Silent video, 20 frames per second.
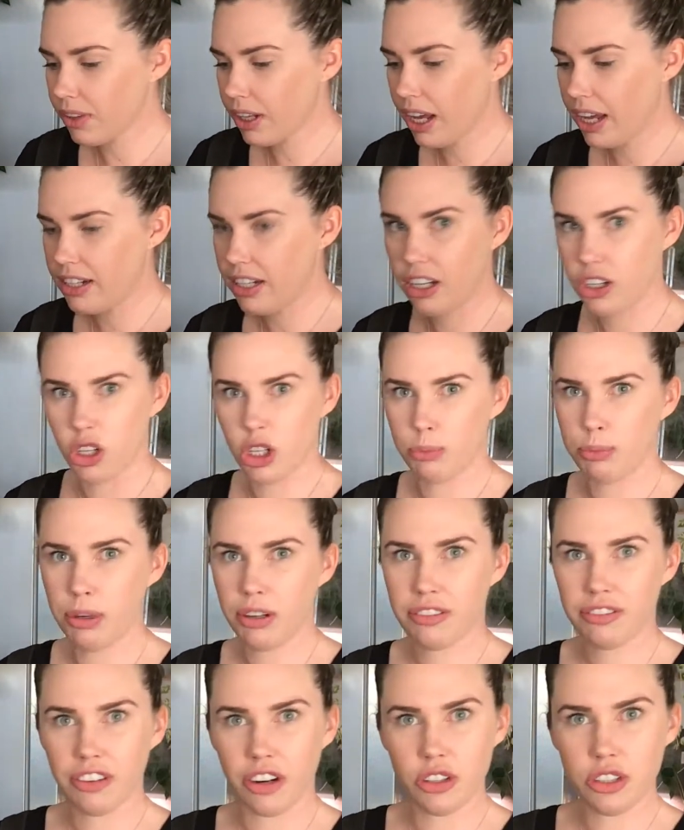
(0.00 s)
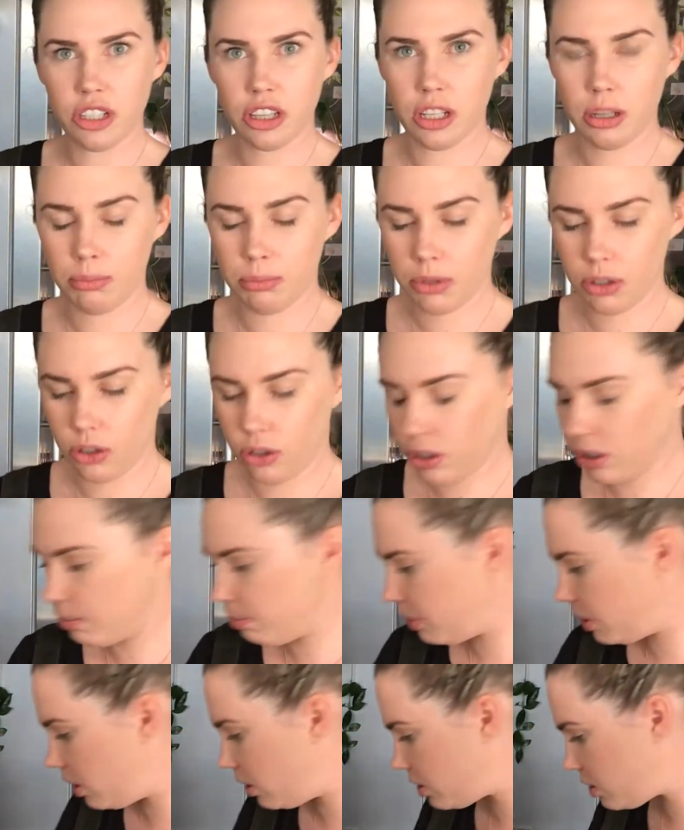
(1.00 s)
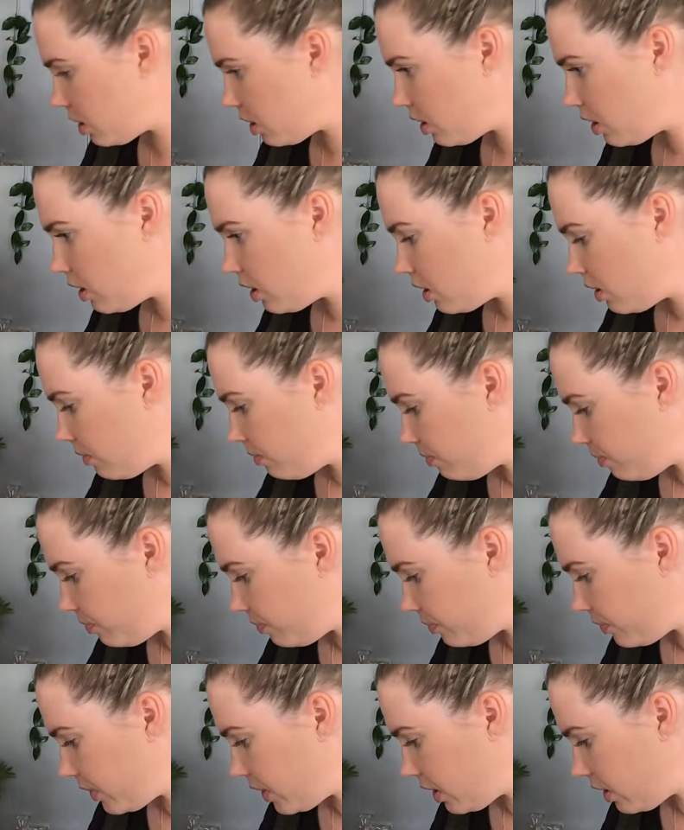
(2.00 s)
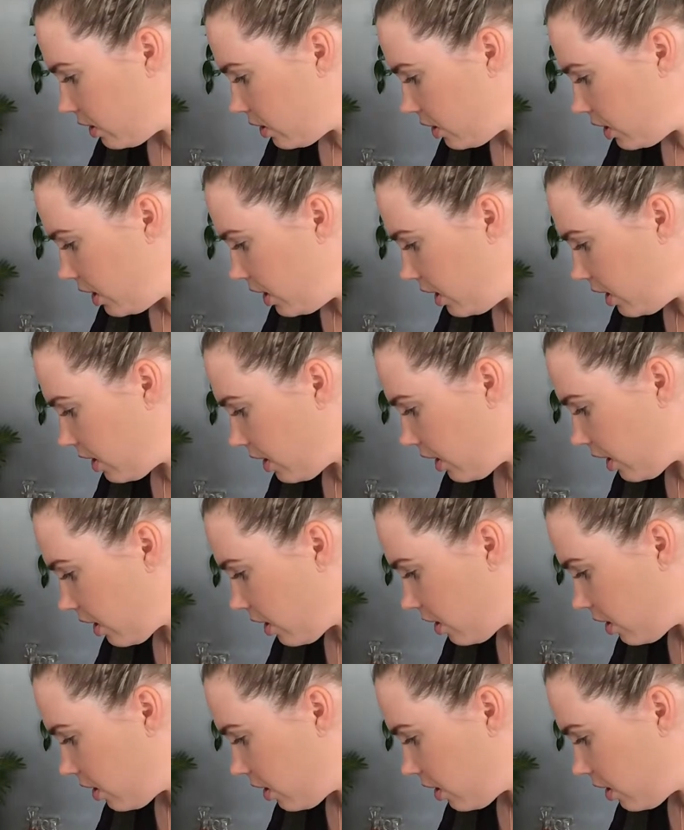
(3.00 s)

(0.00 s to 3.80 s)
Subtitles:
And yeah, you could put fruit in them. You could put anything.